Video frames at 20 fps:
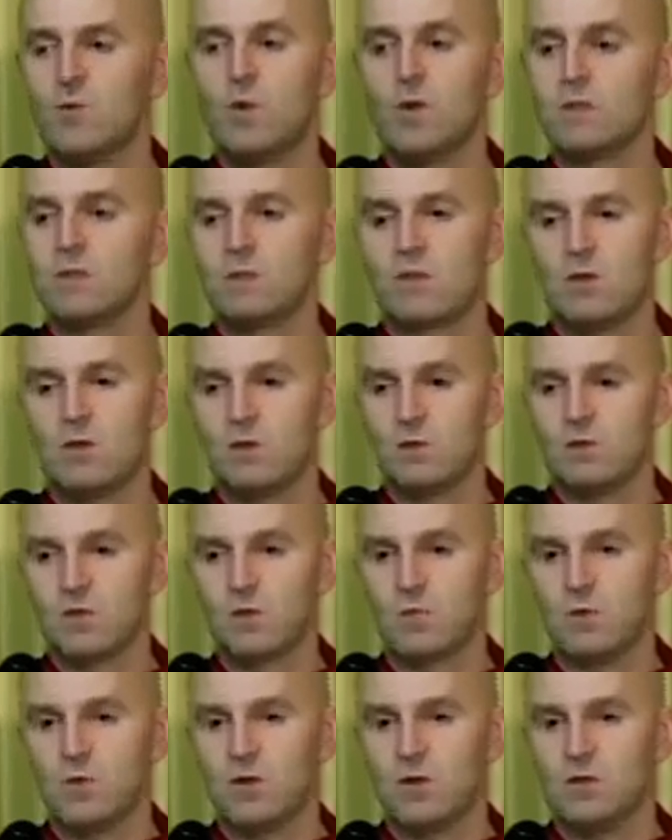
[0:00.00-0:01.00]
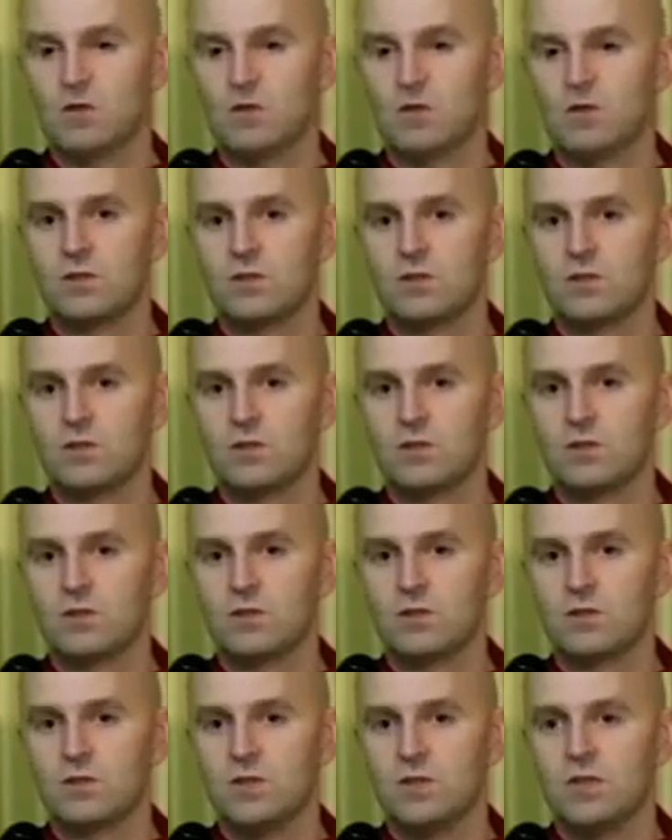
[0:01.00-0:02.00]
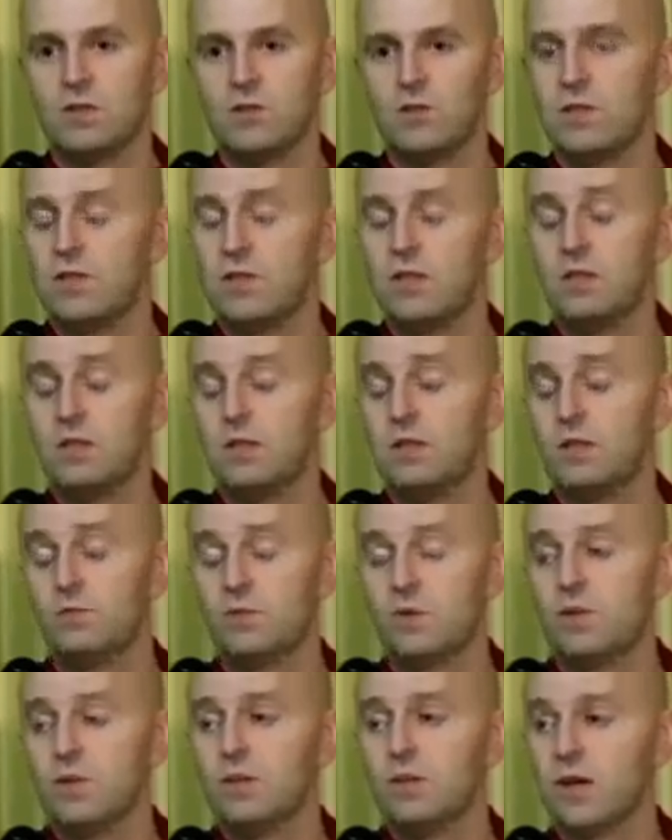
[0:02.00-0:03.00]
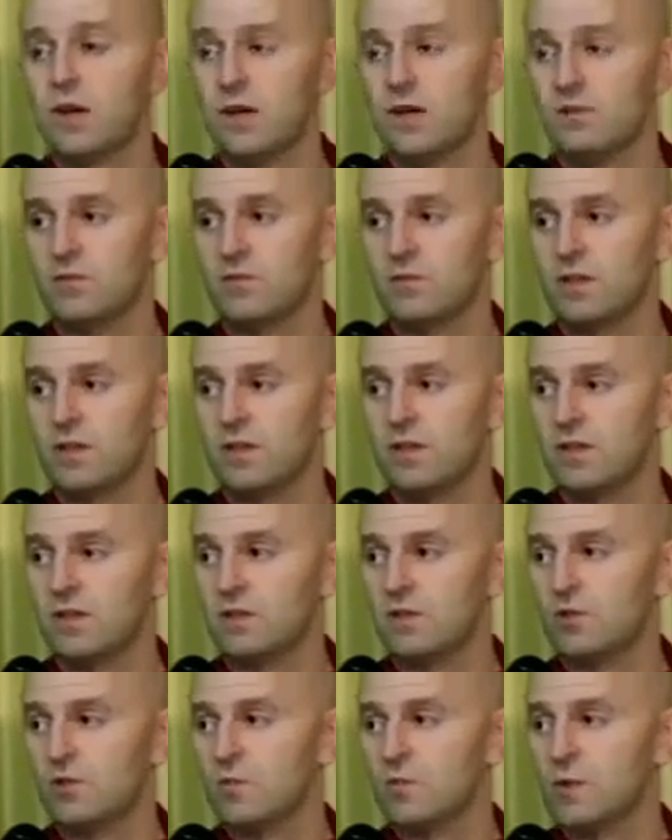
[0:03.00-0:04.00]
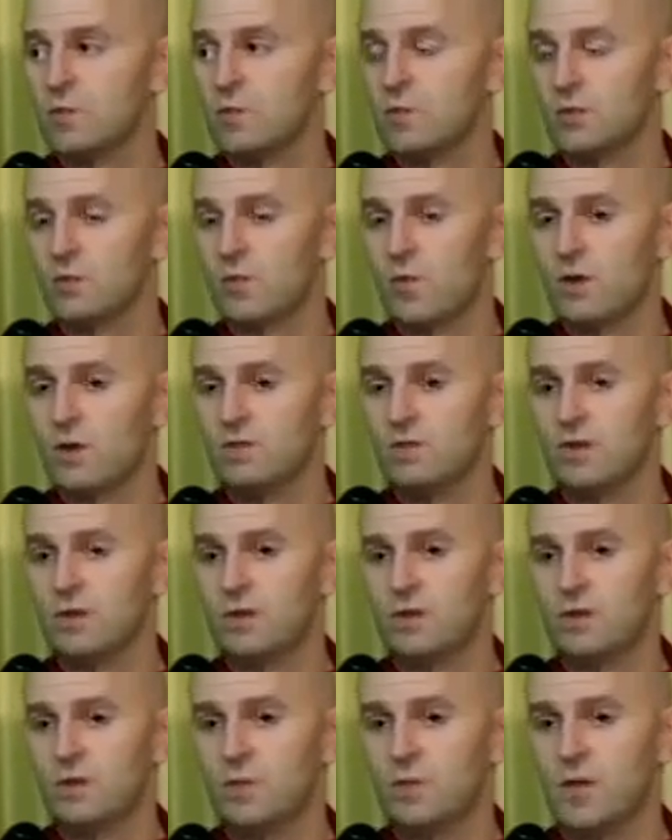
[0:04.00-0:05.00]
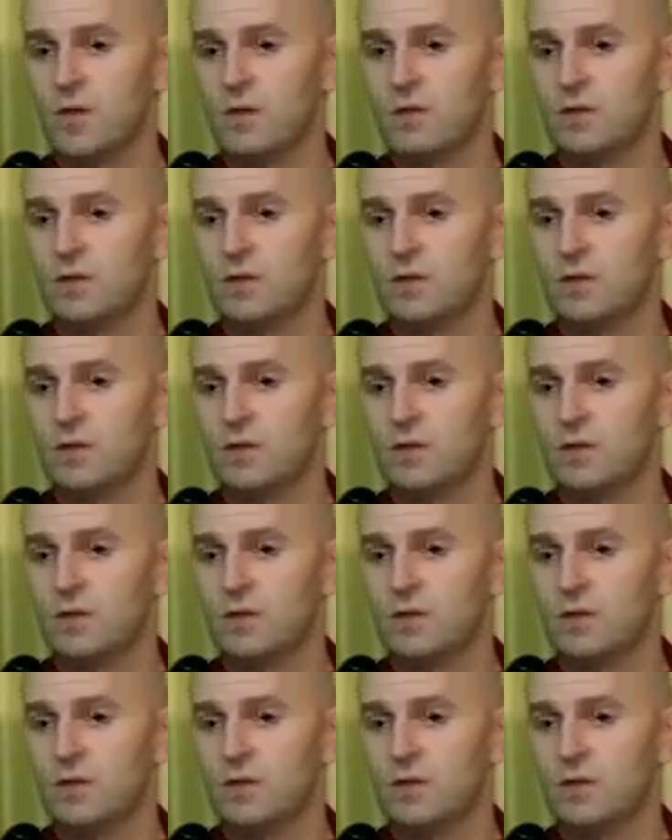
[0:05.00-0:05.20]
It wasn't a wholesome wish. He didn't really have those people's welfare in